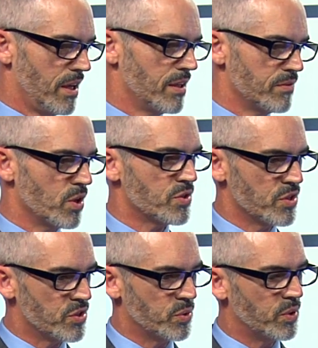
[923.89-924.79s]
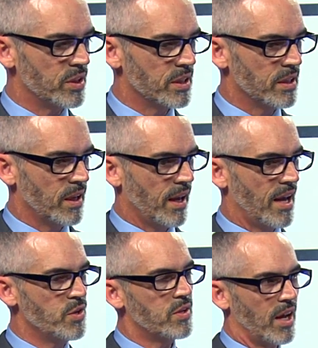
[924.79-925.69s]
nursing school,
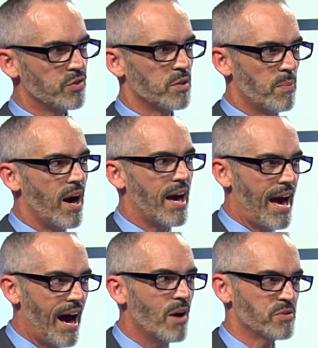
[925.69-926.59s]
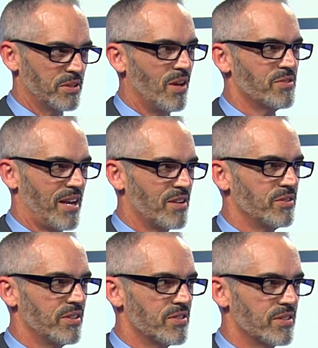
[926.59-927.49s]
and you could actually buy a house in Los
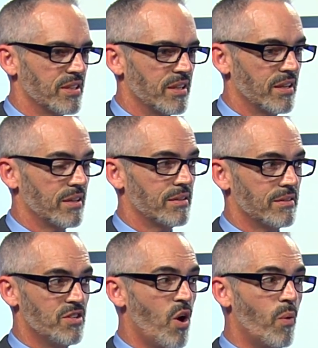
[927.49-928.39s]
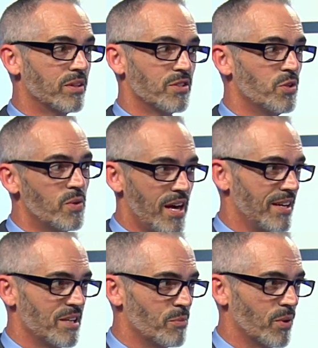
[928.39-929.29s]
Angeles. No one can do that
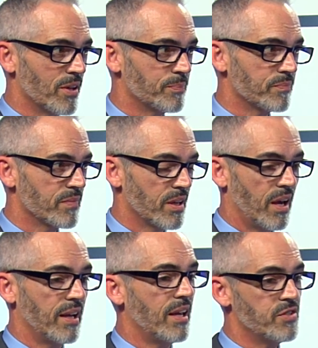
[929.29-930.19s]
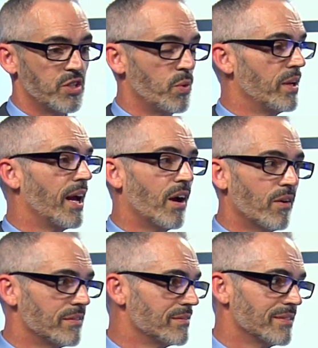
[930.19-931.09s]
anymore unless you
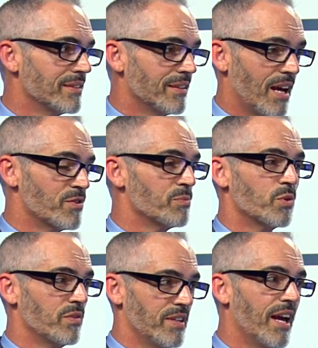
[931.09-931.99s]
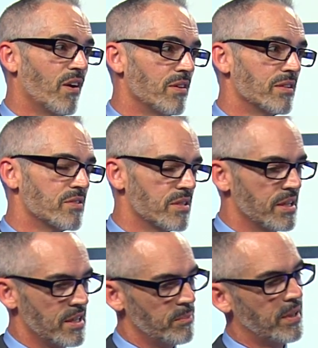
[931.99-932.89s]
have some sort of inheritance,
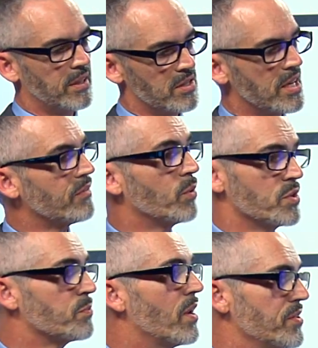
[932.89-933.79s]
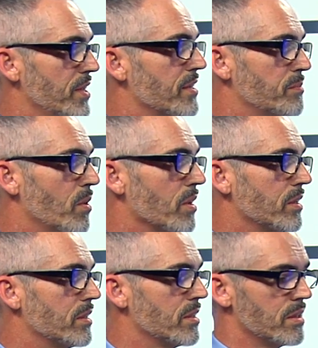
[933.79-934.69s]
because everyone's priced out of the
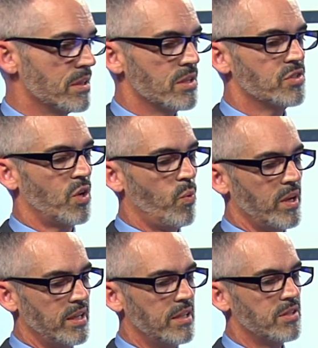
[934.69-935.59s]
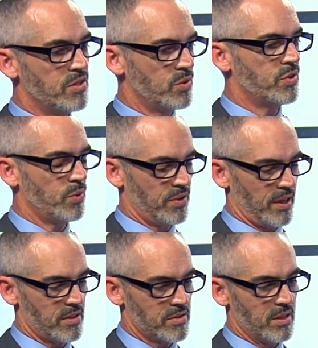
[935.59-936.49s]
market. So we need to do two
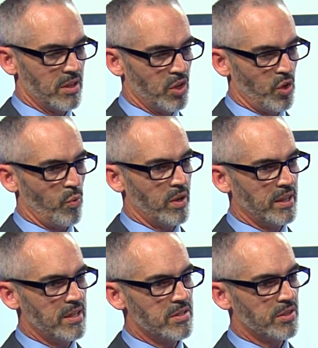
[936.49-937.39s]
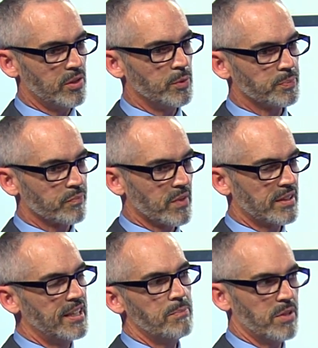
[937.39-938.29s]
things. We need to
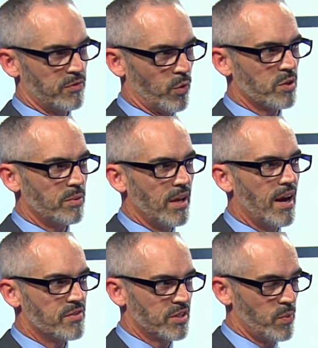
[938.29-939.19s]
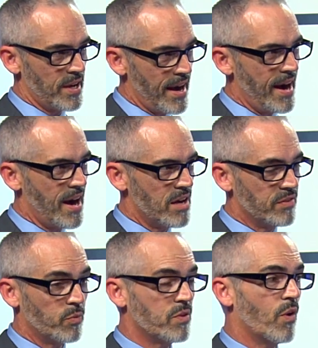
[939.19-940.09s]
keep the affordable housing we have,
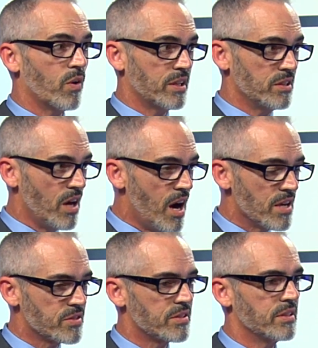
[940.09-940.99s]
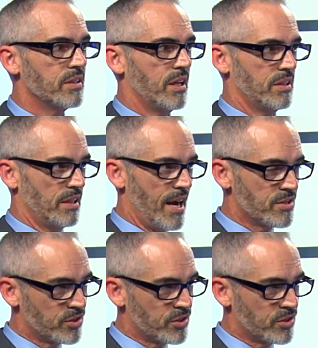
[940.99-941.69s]
and we've already lost, in the last